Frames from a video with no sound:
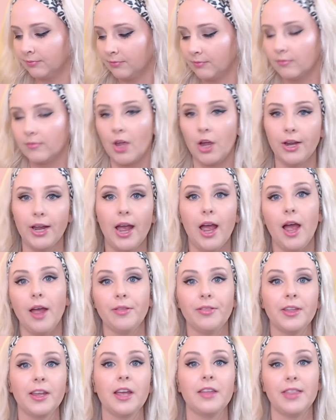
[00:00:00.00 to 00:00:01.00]
I
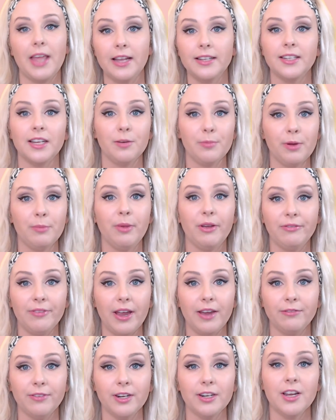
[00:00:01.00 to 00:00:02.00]
think that's going to be my
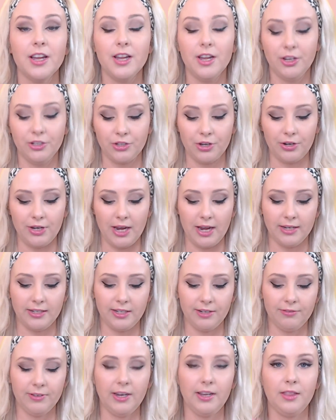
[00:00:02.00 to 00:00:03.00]
favorite. So yeah,
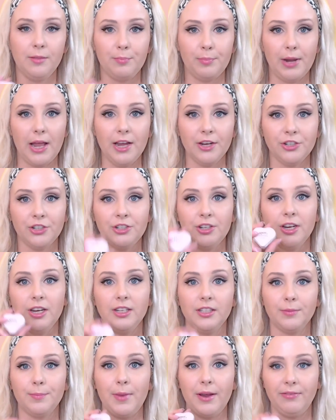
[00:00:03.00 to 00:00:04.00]
definitely the blush
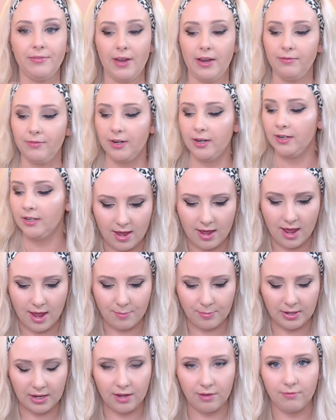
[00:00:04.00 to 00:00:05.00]
is my favorite.
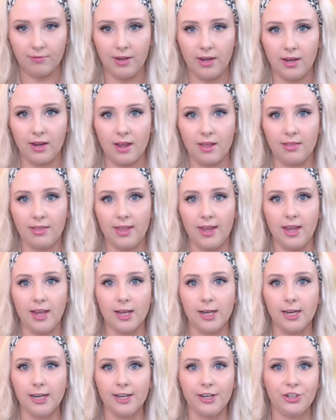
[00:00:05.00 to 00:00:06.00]
And giving the
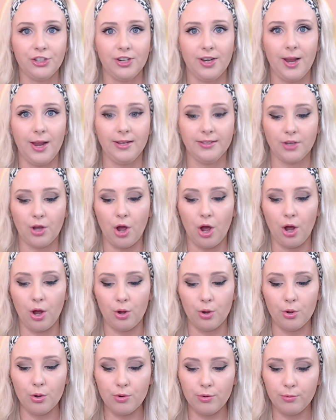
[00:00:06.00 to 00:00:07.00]
collection as a
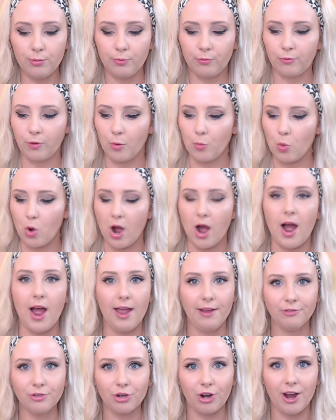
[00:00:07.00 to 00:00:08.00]
whole, from what
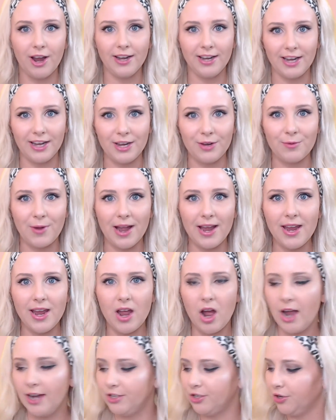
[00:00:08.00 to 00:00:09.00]
I've tried anyway,
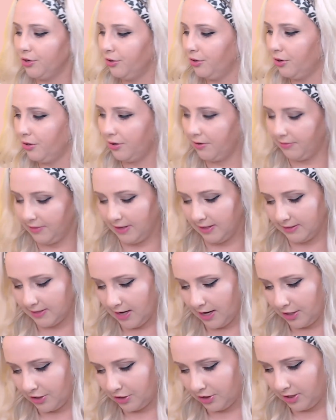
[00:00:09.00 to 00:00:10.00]
I don't know if there's
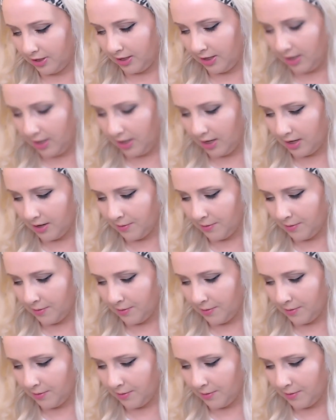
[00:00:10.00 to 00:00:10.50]
actually